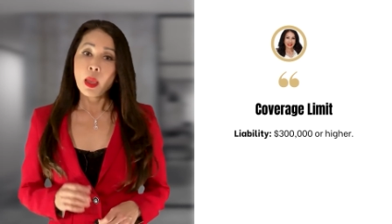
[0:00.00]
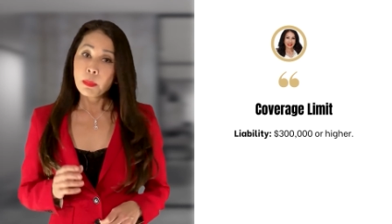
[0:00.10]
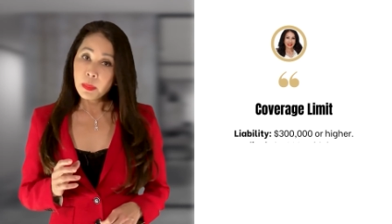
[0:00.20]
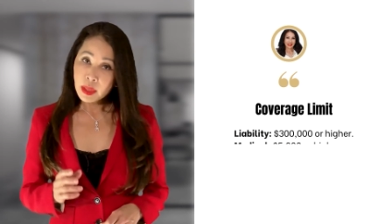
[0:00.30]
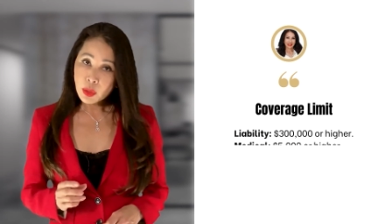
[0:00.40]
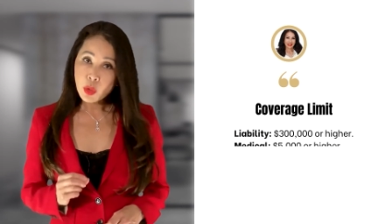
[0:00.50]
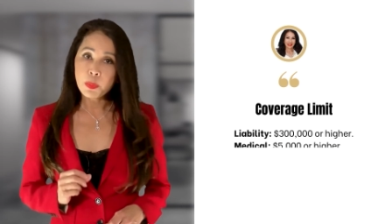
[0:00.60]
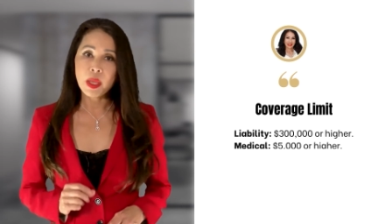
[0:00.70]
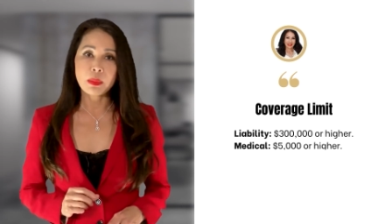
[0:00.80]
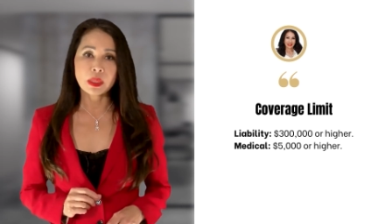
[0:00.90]
Medical
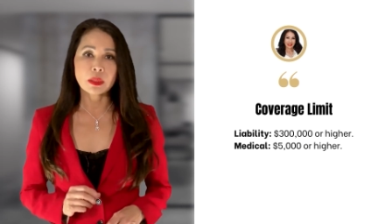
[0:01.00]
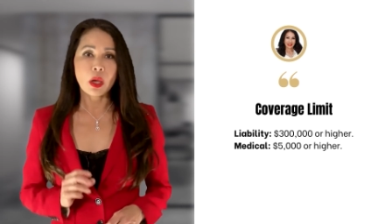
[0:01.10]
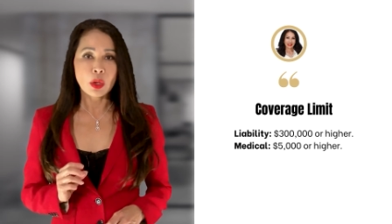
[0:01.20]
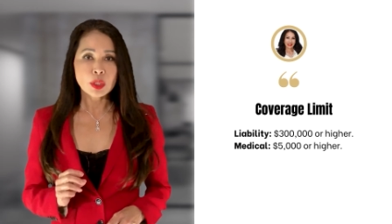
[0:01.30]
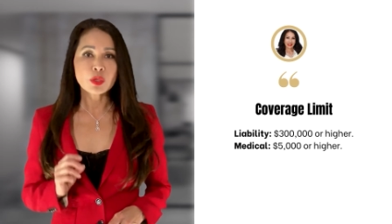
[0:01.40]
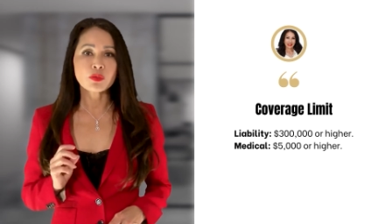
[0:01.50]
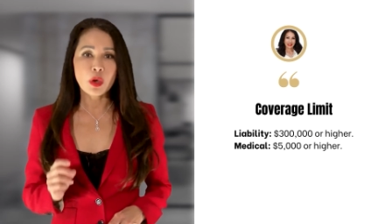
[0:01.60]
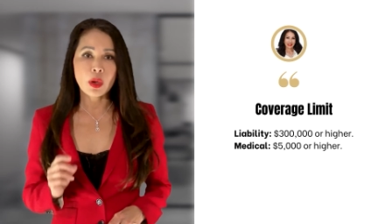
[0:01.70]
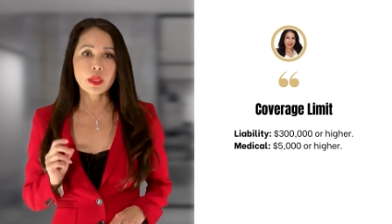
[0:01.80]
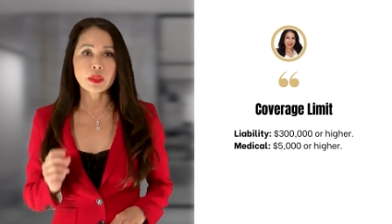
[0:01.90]
payment also
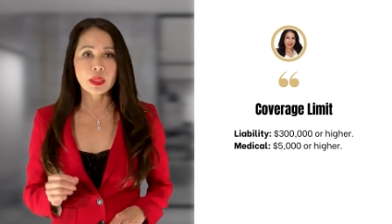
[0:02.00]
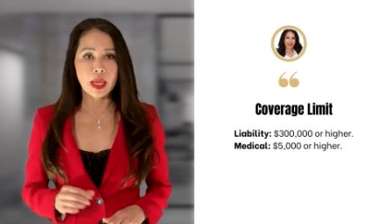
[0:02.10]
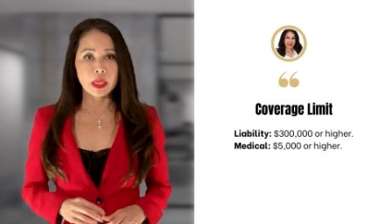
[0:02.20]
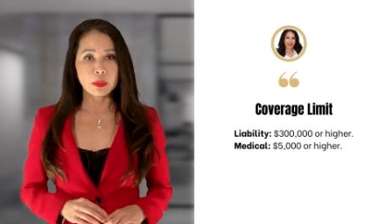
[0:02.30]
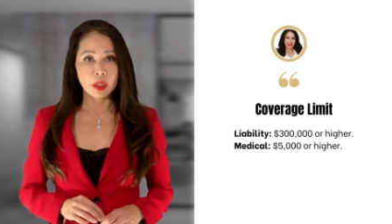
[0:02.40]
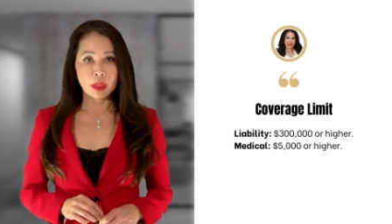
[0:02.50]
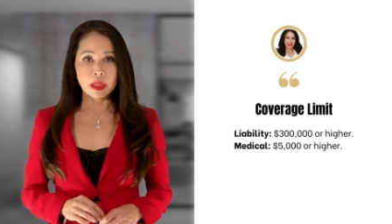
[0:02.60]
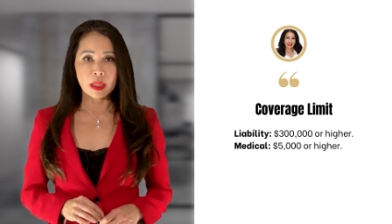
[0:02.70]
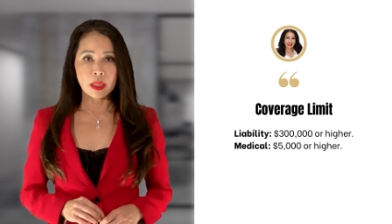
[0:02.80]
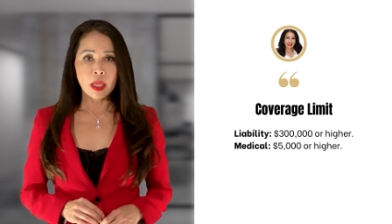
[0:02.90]
fall under
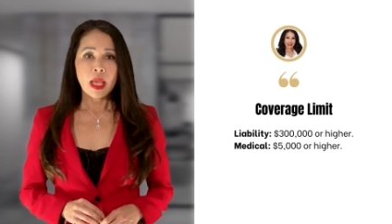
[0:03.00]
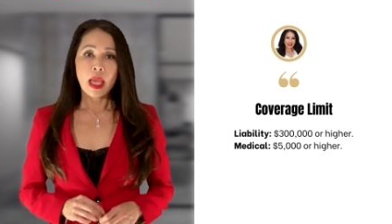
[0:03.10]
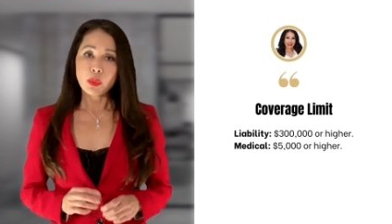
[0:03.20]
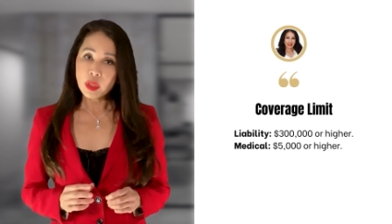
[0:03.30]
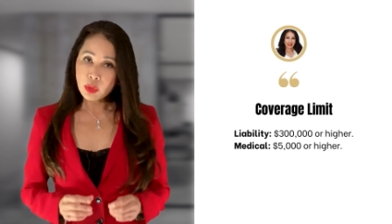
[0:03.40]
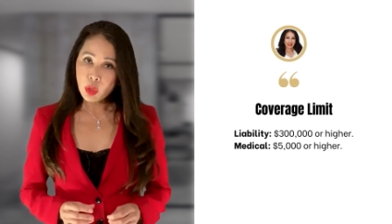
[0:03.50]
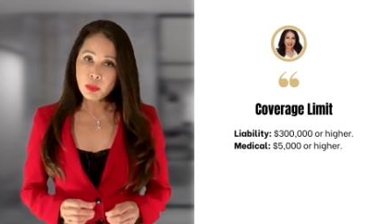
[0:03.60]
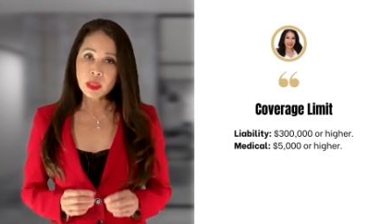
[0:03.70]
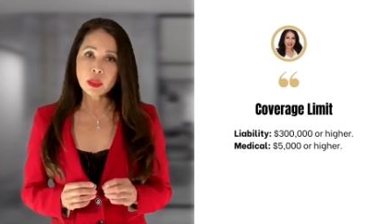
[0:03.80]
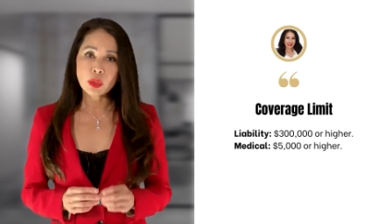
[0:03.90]
liability, and we
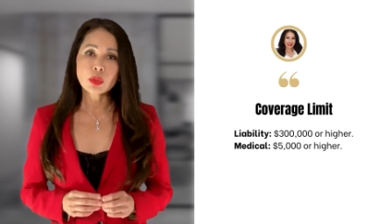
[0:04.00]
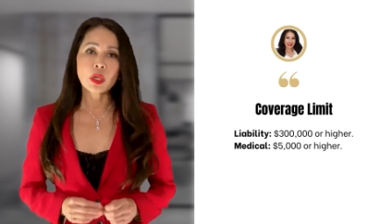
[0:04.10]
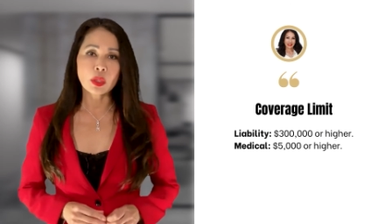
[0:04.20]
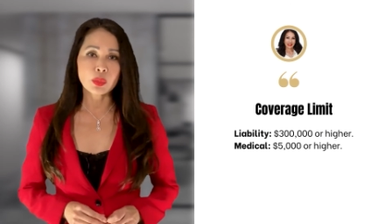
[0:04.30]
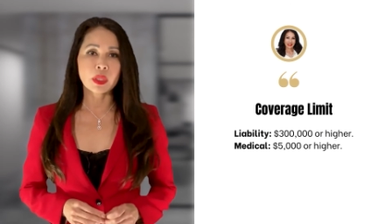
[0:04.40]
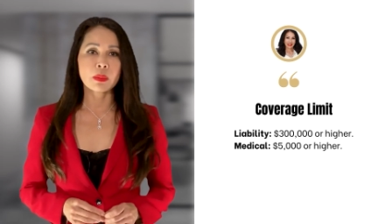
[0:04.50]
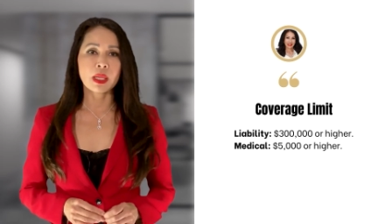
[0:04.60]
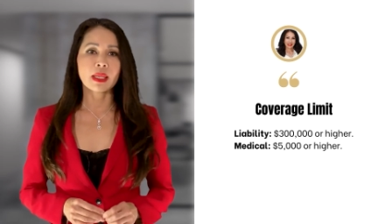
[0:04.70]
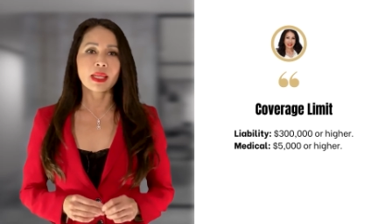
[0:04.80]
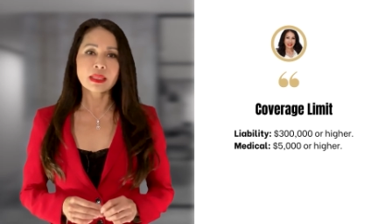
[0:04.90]
normally do not
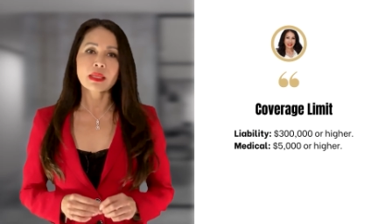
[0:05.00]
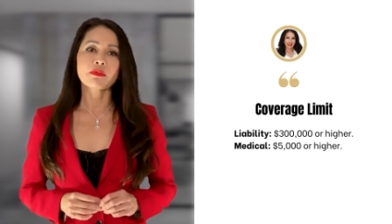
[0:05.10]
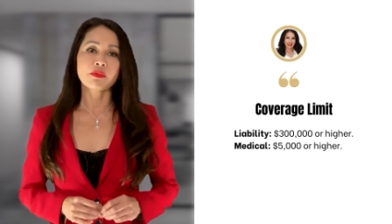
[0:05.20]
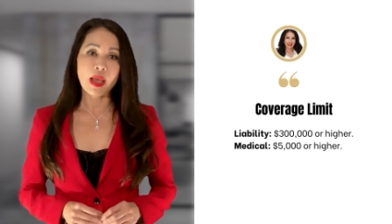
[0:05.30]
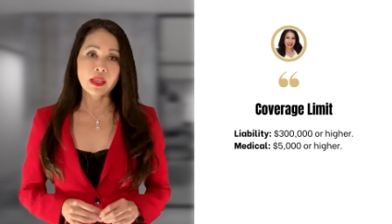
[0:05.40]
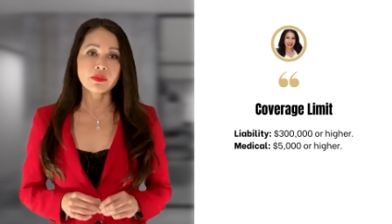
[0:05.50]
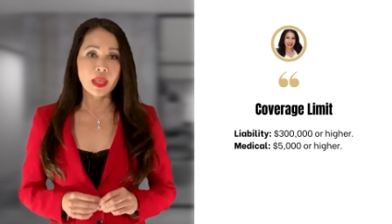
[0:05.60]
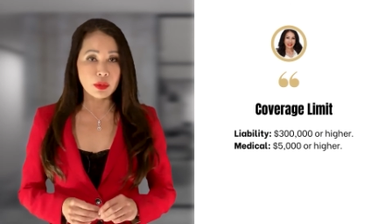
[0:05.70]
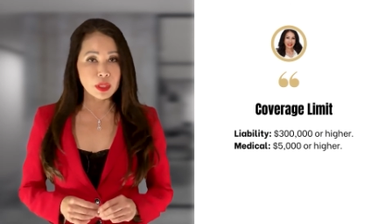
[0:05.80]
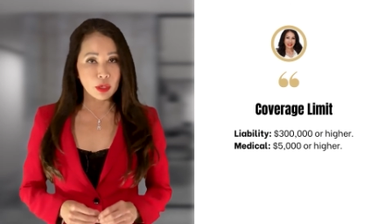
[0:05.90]
recommend less than
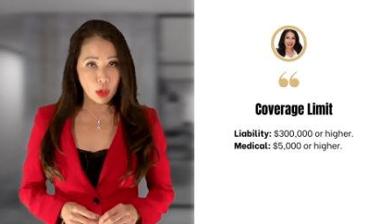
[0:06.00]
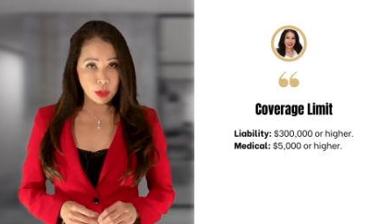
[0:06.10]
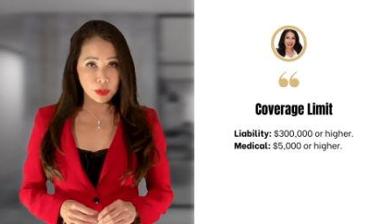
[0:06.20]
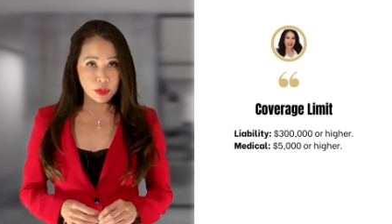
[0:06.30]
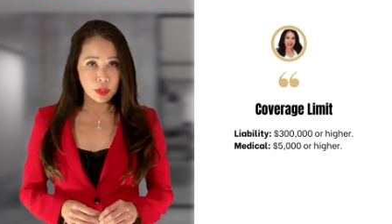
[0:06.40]
$5,000,